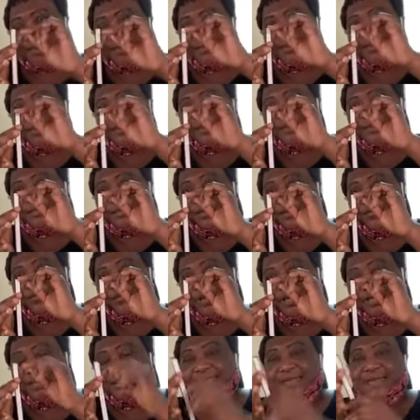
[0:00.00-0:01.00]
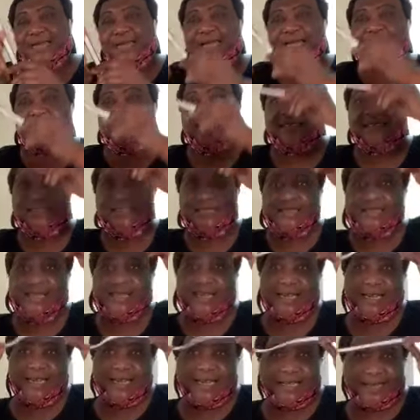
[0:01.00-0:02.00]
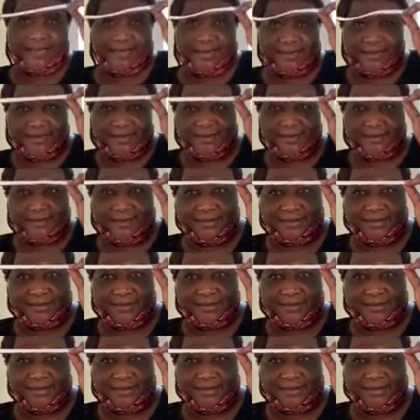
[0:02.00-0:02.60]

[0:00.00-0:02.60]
This is the width, and this is the length.